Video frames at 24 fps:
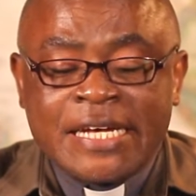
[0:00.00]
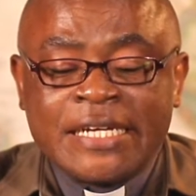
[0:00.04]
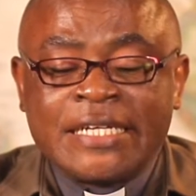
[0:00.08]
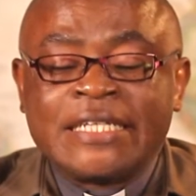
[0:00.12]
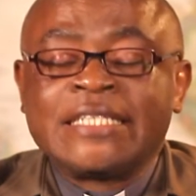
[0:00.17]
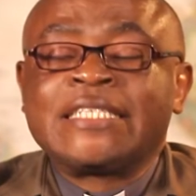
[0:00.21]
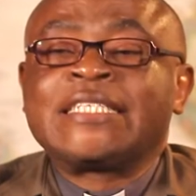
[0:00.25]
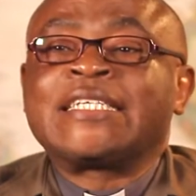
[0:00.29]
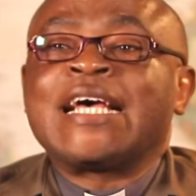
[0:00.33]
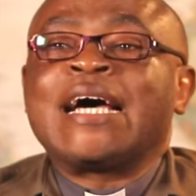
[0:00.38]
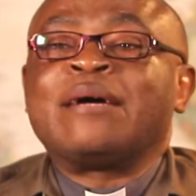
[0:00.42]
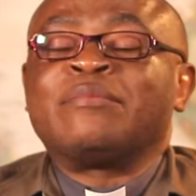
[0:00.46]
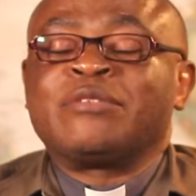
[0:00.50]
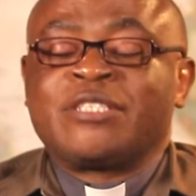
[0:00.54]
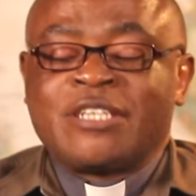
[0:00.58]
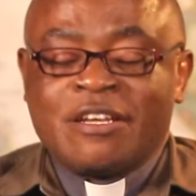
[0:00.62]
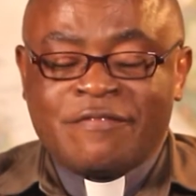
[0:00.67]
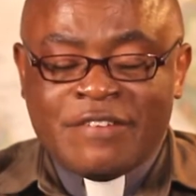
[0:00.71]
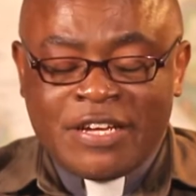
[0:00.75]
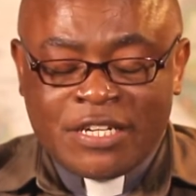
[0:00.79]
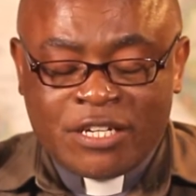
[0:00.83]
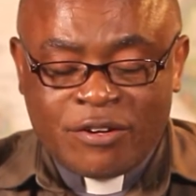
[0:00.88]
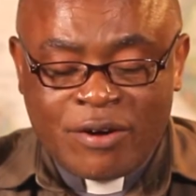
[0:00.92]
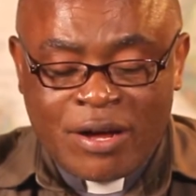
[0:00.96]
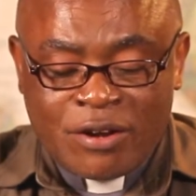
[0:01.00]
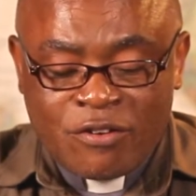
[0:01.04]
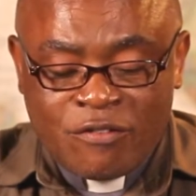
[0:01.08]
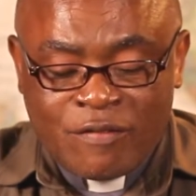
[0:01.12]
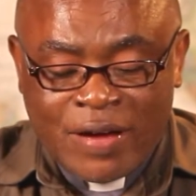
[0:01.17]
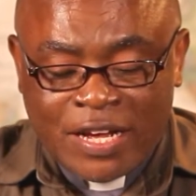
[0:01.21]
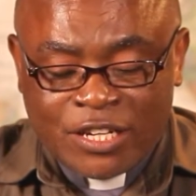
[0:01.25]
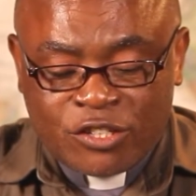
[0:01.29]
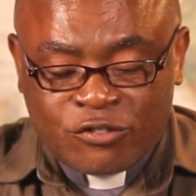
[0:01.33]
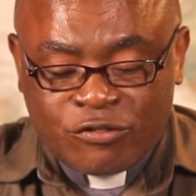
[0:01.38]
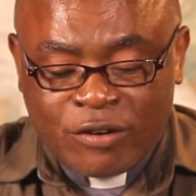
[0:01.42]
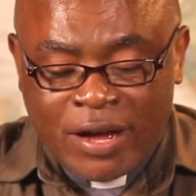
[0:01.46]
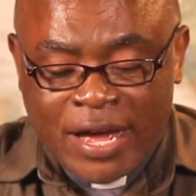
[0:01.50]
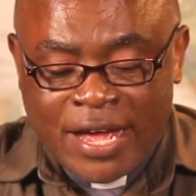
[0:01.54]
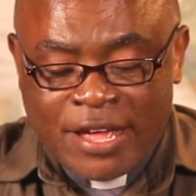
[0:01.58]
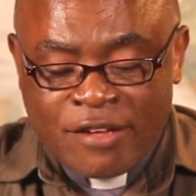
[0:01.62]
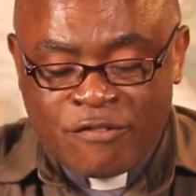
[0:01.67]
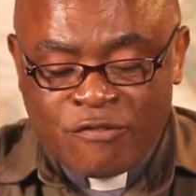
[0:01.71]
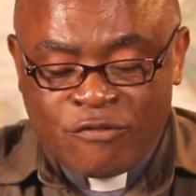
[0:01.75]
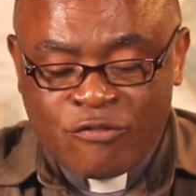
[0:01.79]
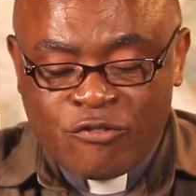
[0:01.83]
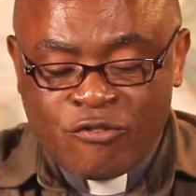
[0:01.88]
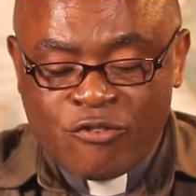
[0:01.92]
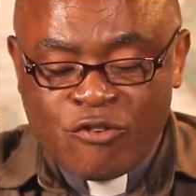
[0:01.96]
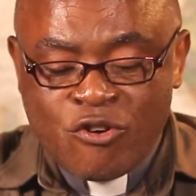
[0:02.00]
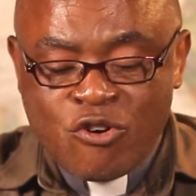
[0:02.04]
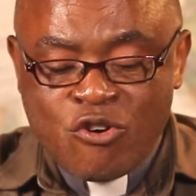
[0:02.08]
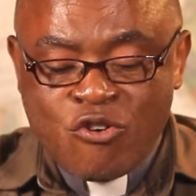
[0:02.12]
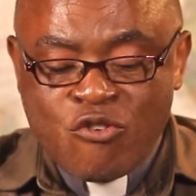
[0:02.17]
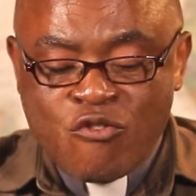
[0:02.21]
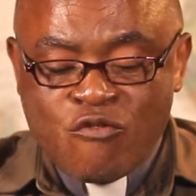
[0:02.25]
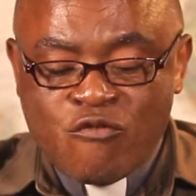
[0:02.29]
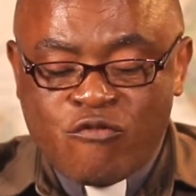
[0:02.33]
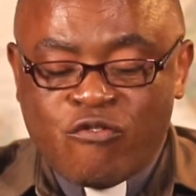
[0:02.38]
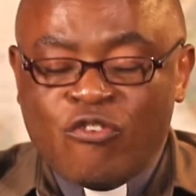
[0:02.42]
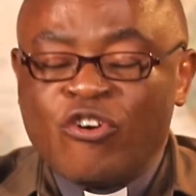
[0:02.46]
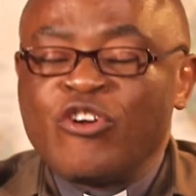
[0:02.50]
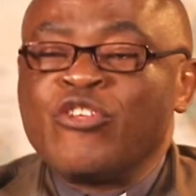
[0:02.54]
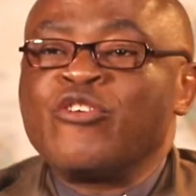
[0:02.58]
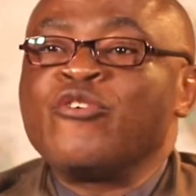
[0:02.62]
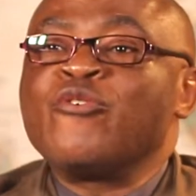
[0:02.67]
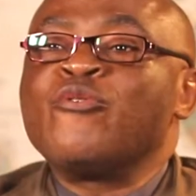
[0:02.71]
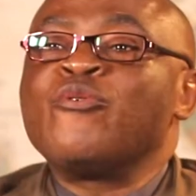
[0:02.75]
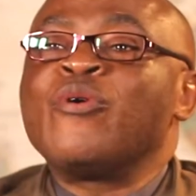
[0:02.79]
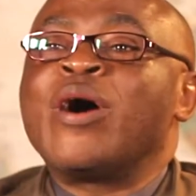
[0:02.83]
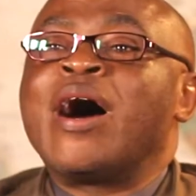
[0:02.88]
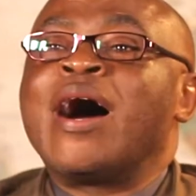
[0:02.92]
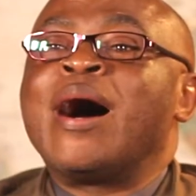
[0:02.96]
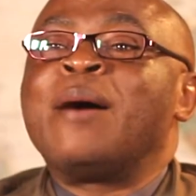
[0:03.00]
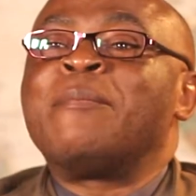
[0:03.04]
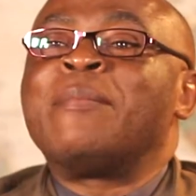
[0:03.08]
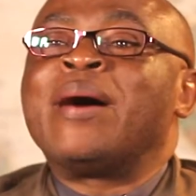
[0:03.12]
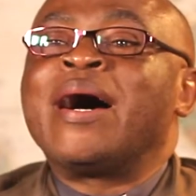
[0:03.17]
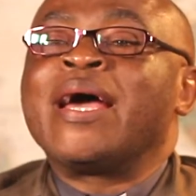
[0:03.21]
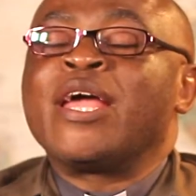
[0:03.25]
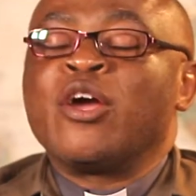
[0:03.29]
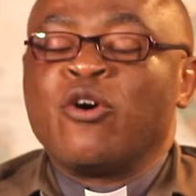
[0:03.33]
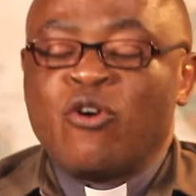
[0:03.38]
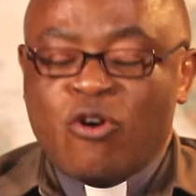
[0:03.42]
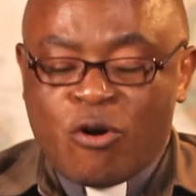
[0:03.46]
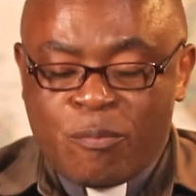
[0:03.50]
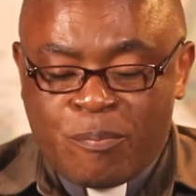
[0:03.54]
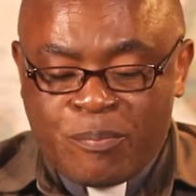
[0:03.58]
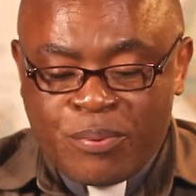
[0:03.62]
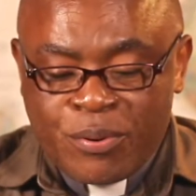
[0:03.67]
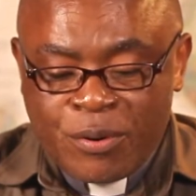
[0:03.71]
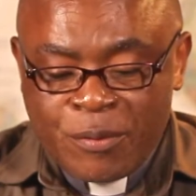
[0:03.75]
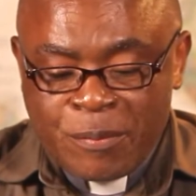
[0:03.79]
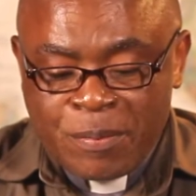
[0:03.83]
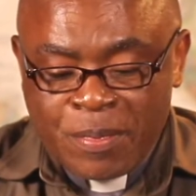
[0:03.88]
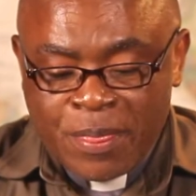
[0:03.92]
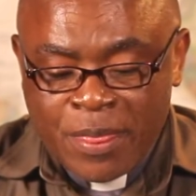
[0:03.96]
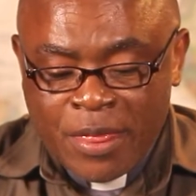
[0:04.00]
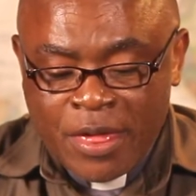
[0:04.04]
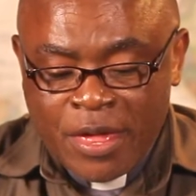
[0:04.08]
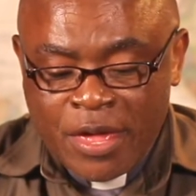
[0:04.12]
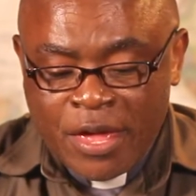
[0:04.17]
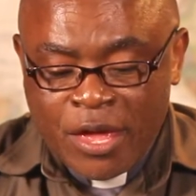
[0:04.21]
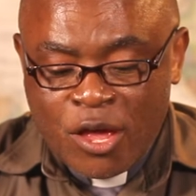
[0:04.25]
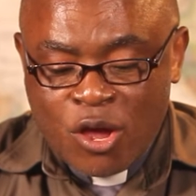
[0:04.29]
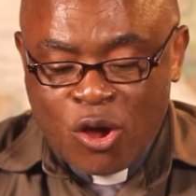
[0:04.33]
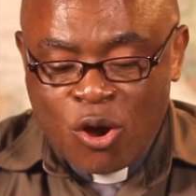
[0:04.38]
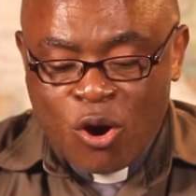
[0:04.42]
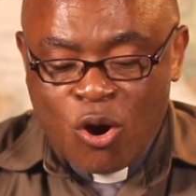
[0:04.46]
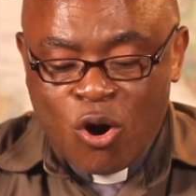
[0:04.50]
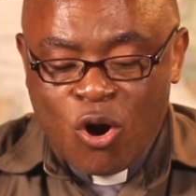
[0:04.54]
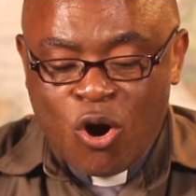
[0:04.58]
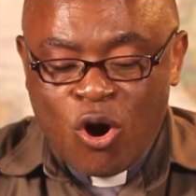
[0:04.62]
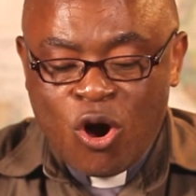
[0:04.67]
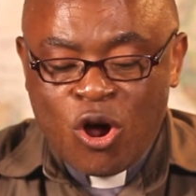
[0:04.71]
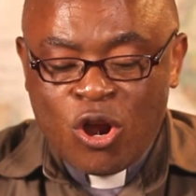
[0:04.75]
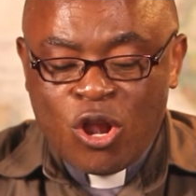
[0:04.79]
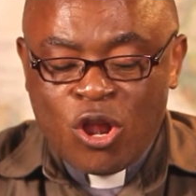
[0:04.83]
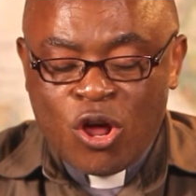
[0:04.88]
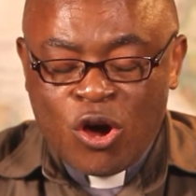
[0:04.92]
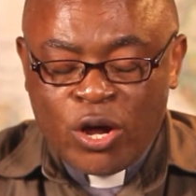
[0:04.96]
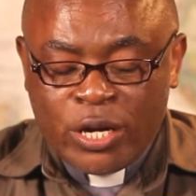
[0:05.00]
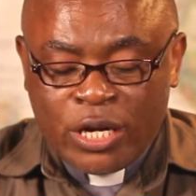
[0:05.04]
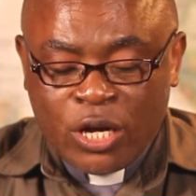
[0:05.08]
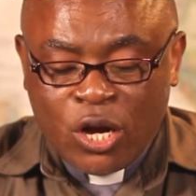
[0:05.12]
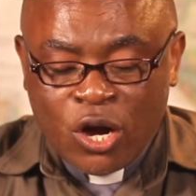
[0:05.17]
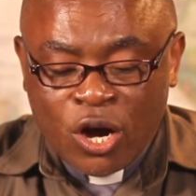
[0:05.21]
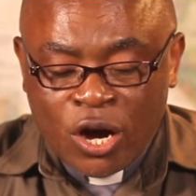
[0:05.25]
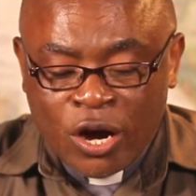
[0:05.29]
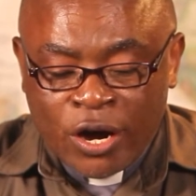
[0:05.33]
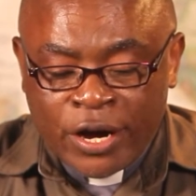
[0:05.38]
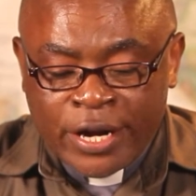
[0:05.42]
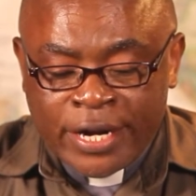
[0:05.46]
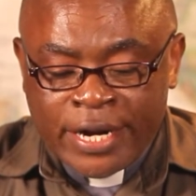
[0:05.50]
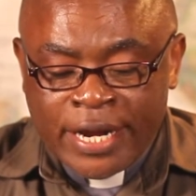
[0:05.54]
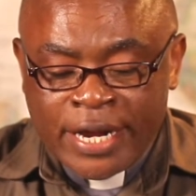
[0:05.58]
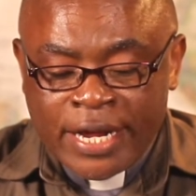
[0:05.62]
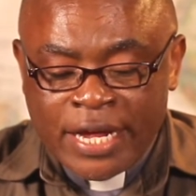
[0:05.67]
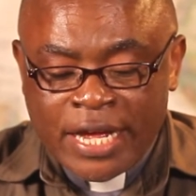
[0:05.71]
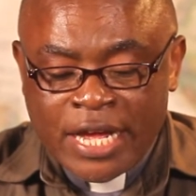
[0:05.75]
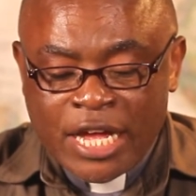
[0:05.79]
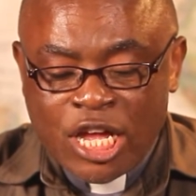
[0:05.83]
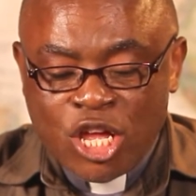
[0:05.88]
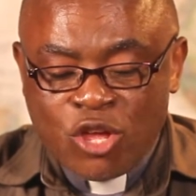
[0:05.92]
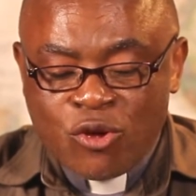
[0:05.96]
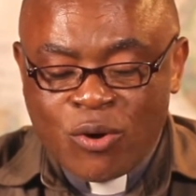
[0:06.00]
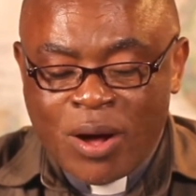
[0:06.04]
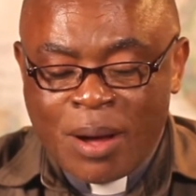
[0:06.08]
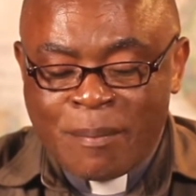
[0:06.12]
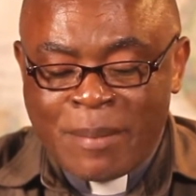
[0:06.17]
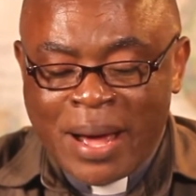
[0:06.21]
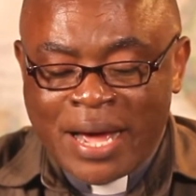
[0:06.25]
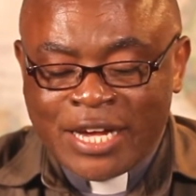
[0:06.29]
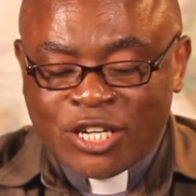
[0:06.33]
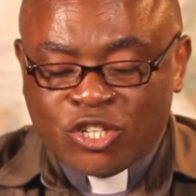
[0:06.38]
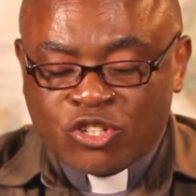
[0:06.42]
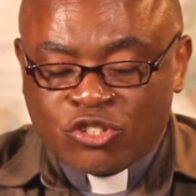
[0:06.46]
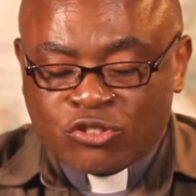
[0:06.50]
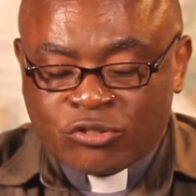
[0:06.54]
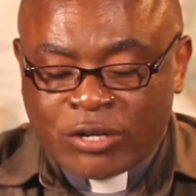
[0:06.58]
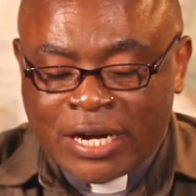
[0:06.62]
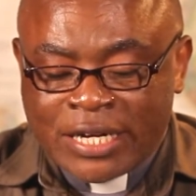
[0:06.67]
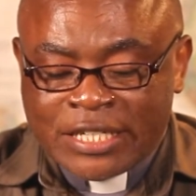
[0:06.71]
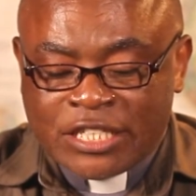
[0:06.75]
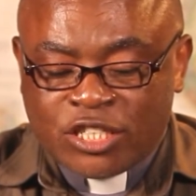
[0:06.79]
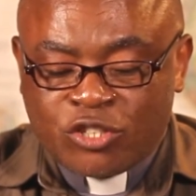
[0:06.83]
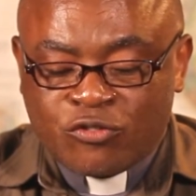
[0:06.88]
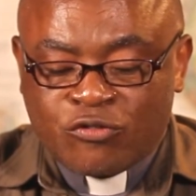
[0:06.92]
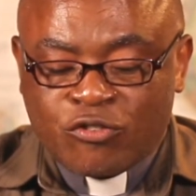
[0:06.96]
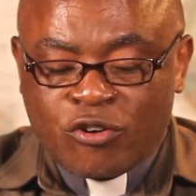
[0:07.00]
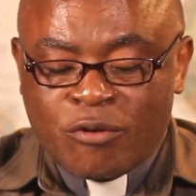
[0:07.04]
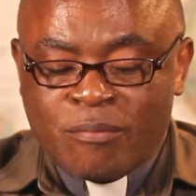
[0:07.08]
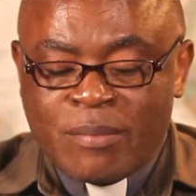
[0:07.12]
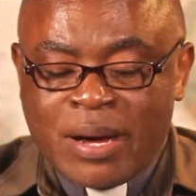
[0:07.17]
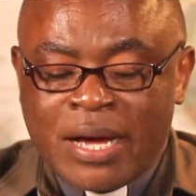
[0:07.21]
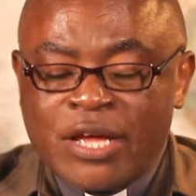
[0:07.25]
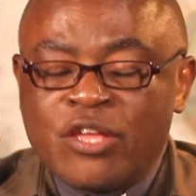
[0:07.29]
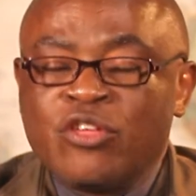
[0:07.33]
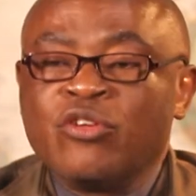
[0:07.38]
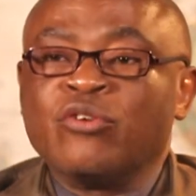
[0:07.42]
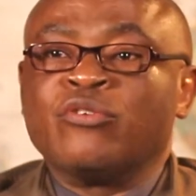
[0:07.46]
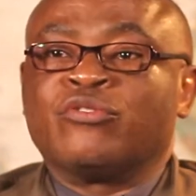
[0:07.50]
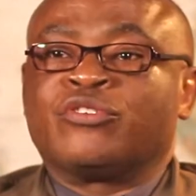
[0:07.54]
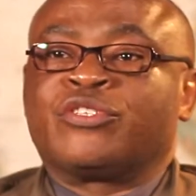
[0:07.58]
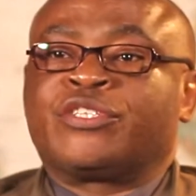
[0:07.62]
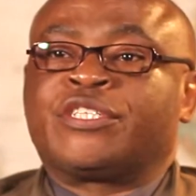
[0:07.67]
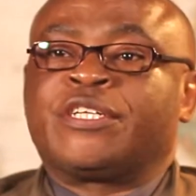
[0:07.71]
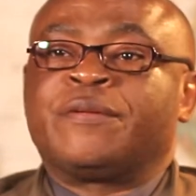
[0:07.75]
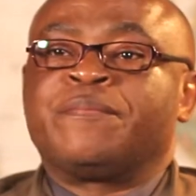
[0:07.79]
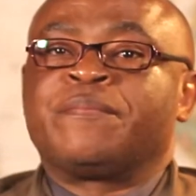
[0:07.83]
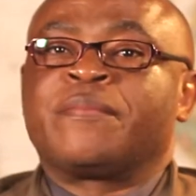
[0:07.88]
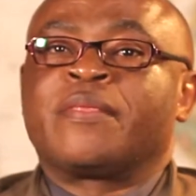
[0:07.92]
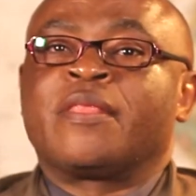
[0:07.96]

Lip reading: Psalm 71 verse 5, for you are my hope, O Lord God, you are my trust from my youth.